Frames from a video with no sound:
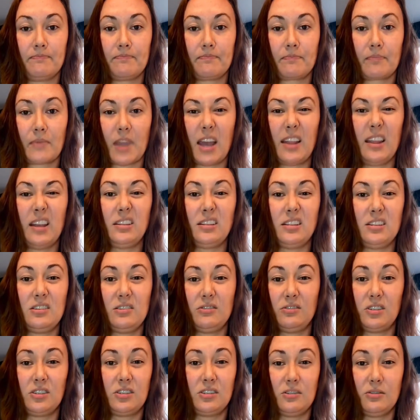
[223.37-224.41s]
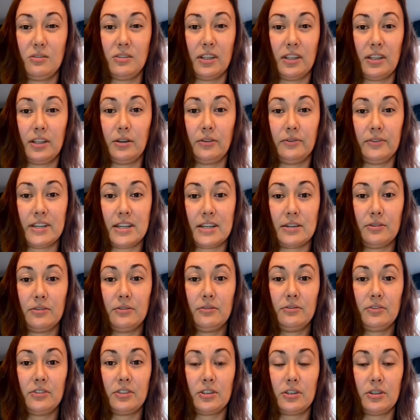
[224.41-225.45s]
like to just use a little needle
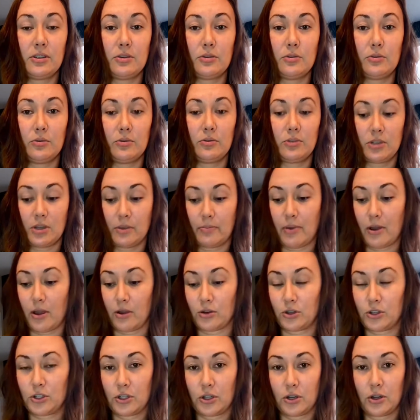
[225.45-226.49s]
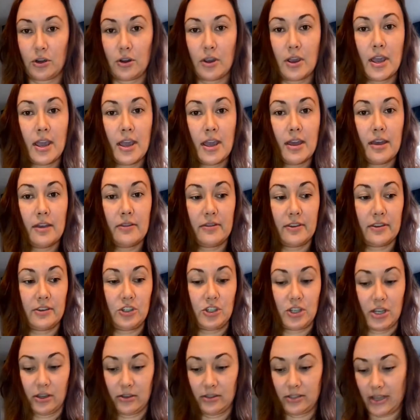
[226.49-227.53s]
to puncture the
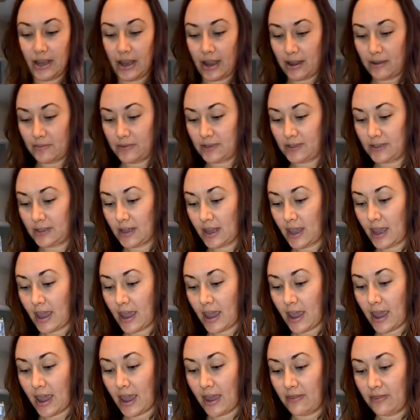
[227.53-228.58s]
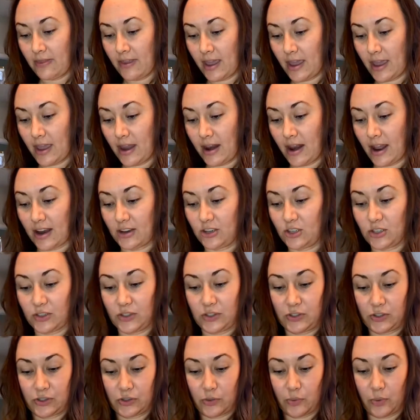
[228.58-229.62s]
gel tabs, and then I just
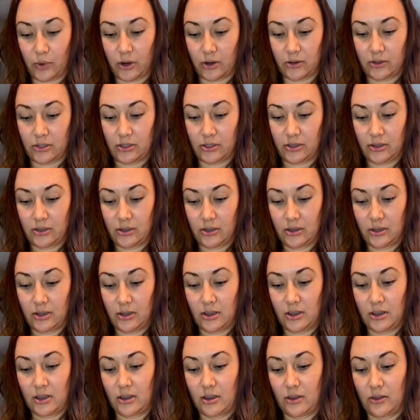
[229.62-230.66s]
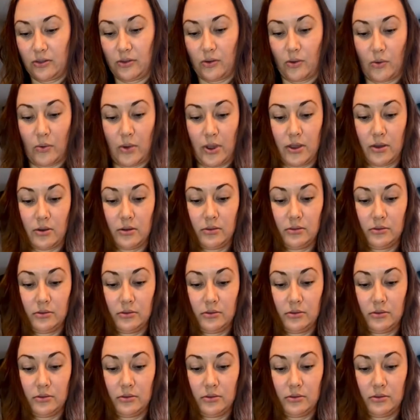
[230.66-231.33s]
squirt the oil.